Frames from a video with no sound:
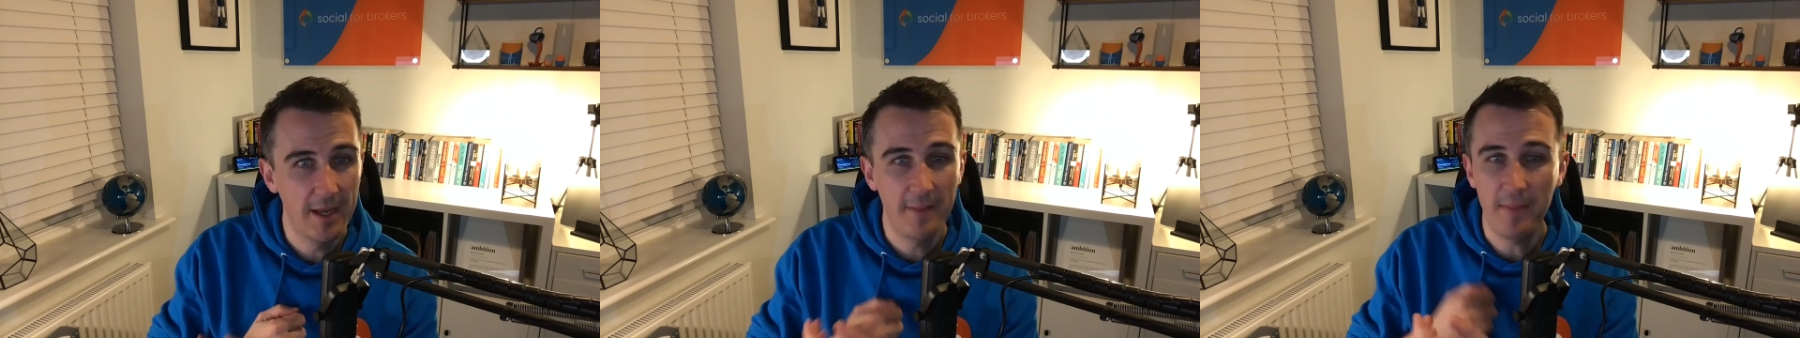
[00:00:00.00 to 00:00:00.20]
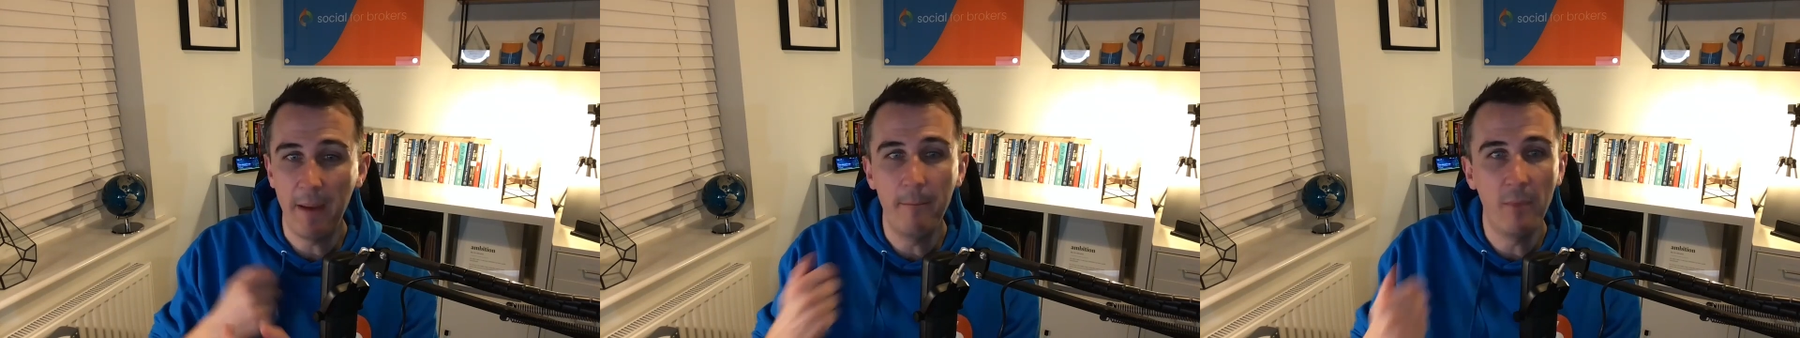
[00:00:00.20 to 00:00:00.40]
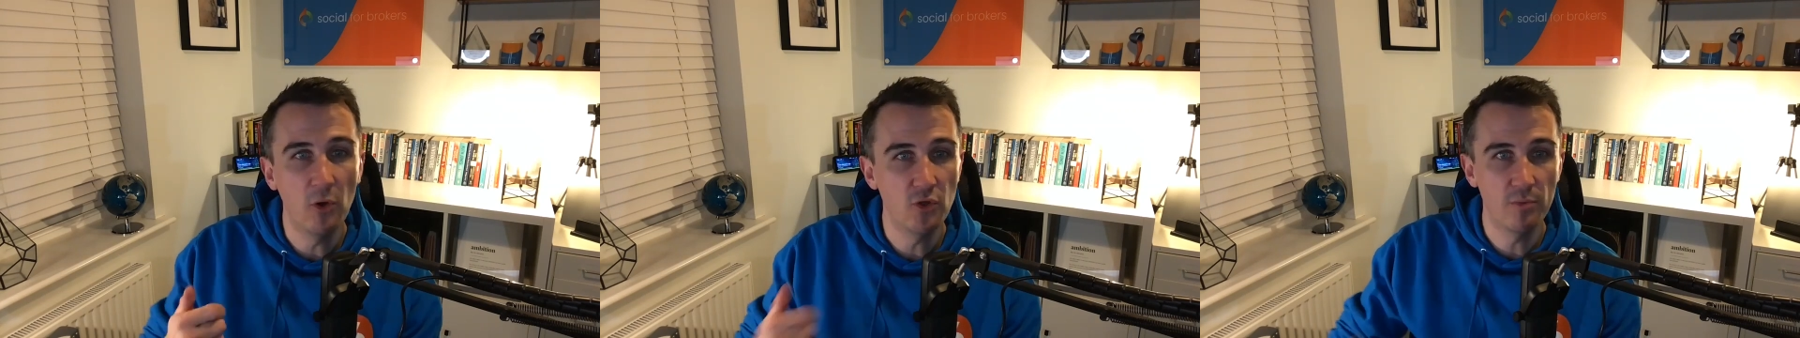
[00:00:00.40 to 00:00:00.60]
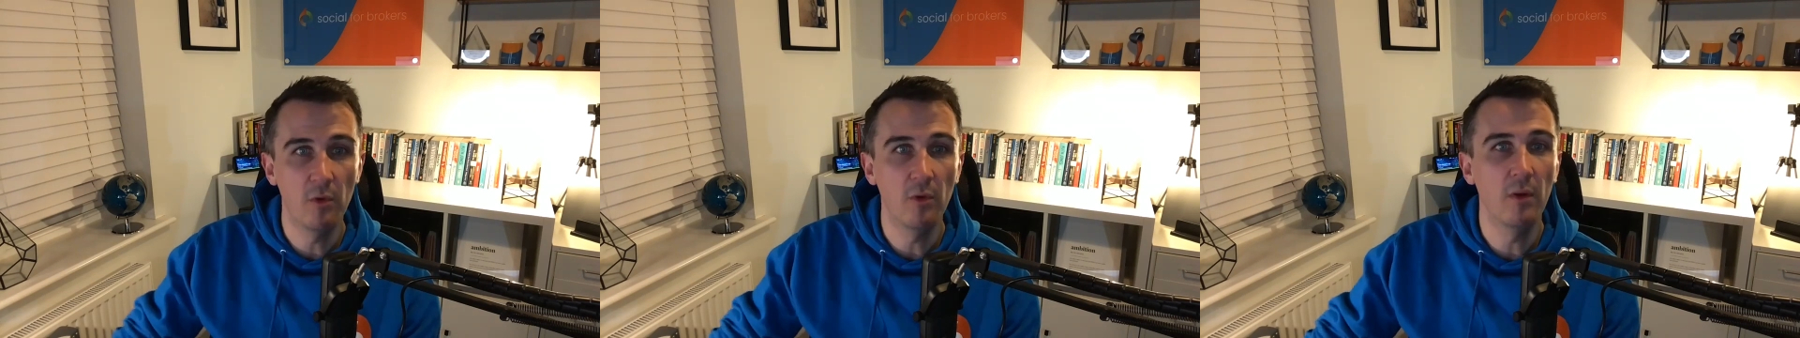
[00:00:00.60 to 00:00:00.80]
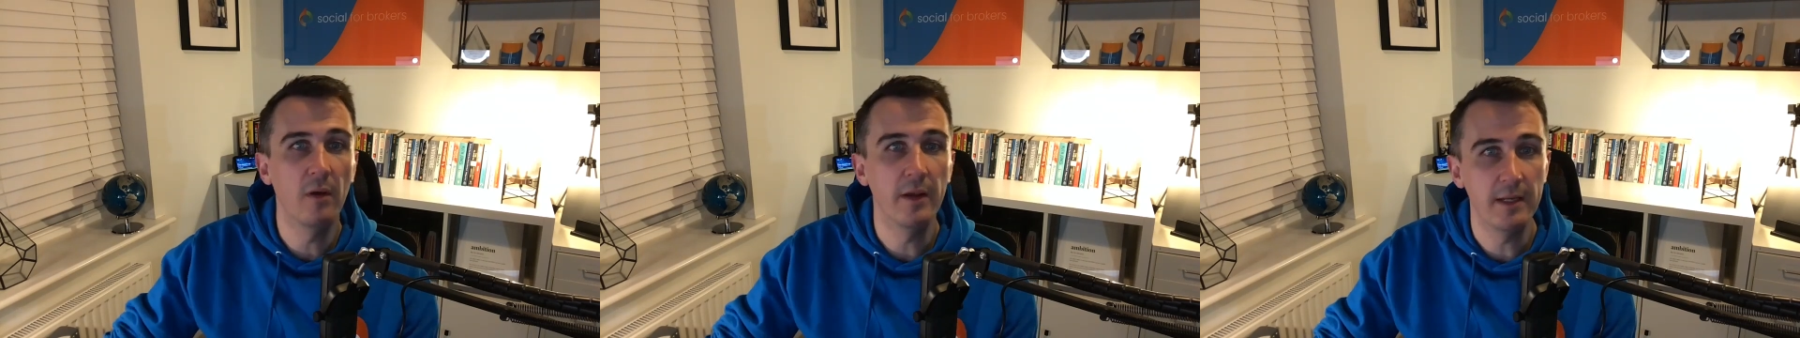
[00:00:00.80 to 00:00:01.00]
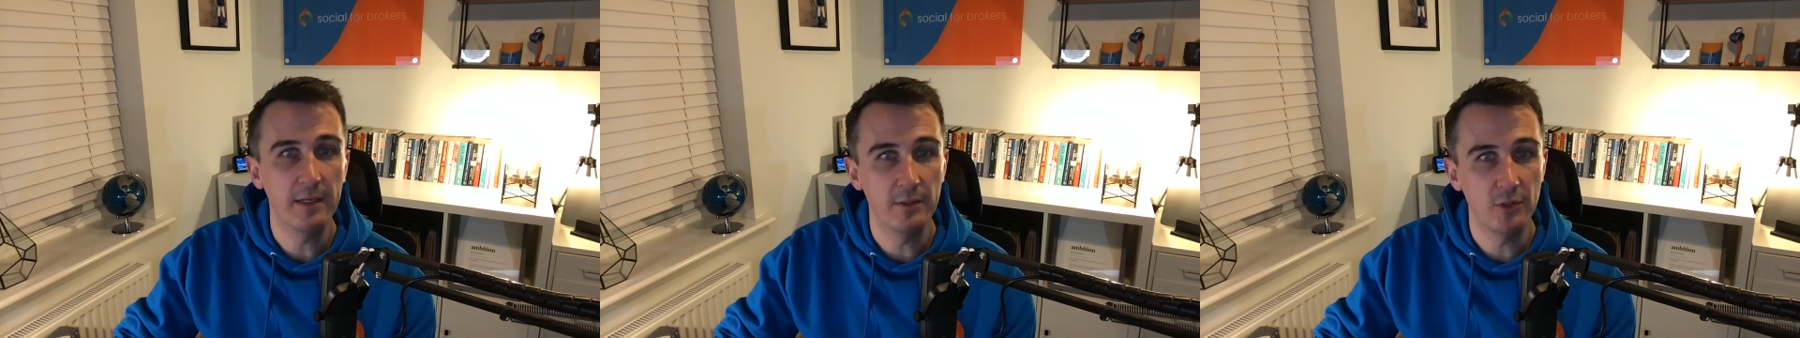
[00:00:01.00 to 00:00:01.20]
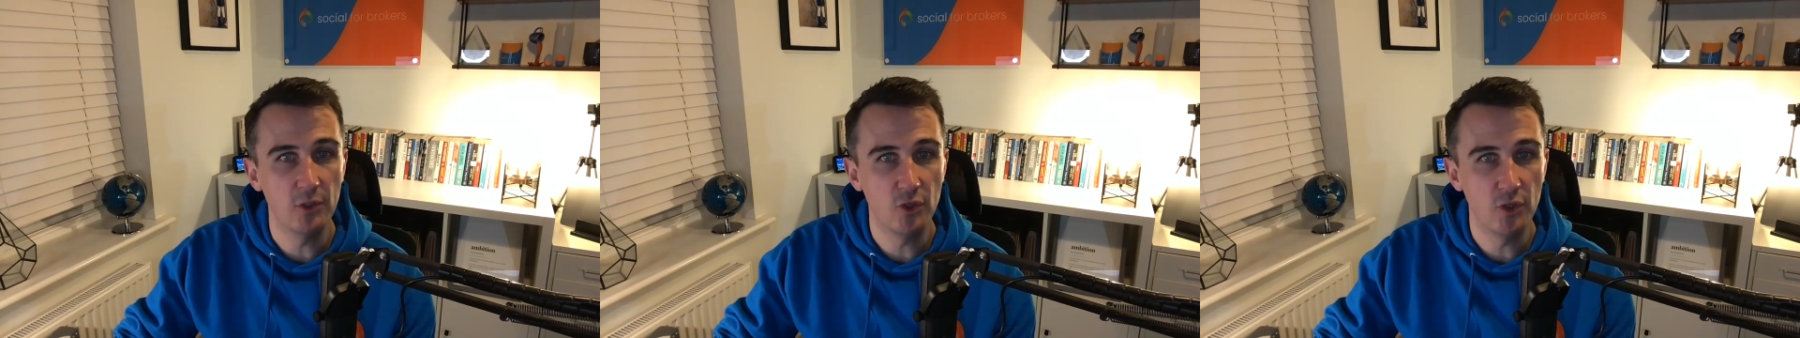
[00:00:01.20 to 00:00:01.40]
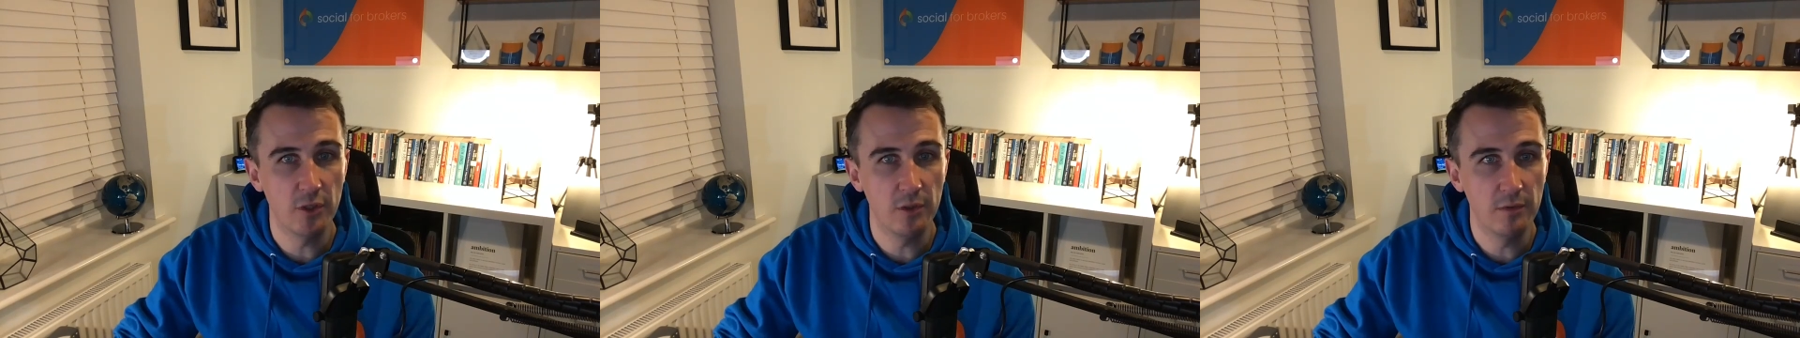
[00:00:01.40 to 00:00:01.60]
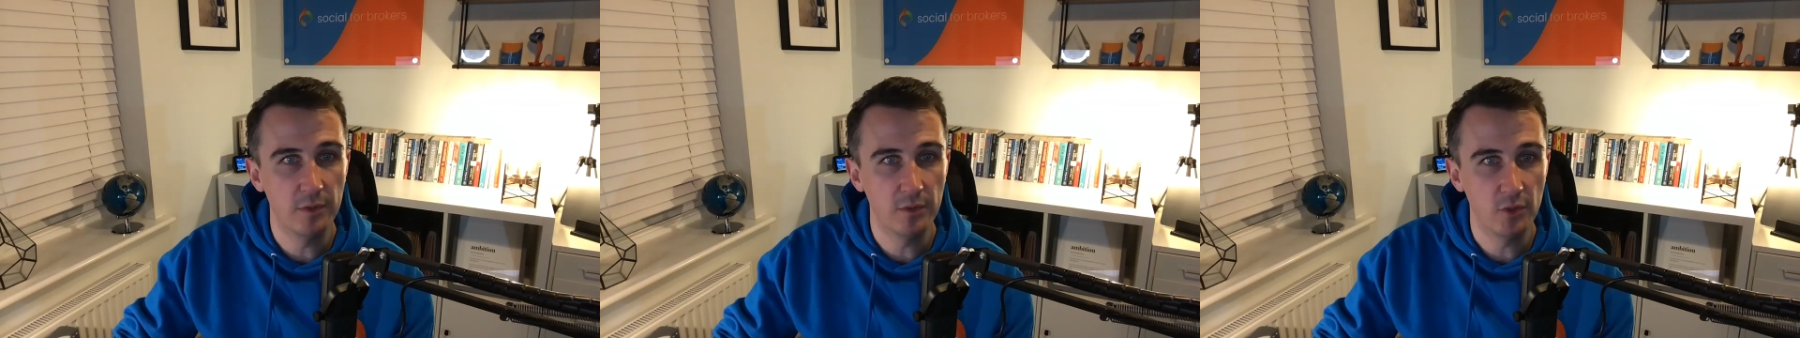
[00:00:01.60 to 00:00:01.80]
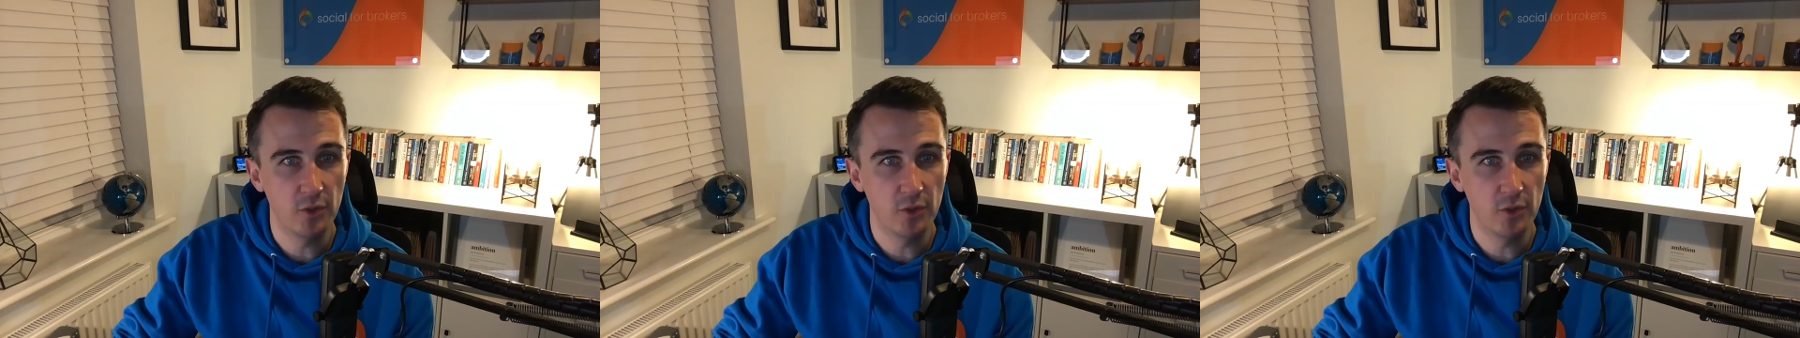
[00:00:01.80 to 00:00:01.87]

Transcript: They're much more likely to choose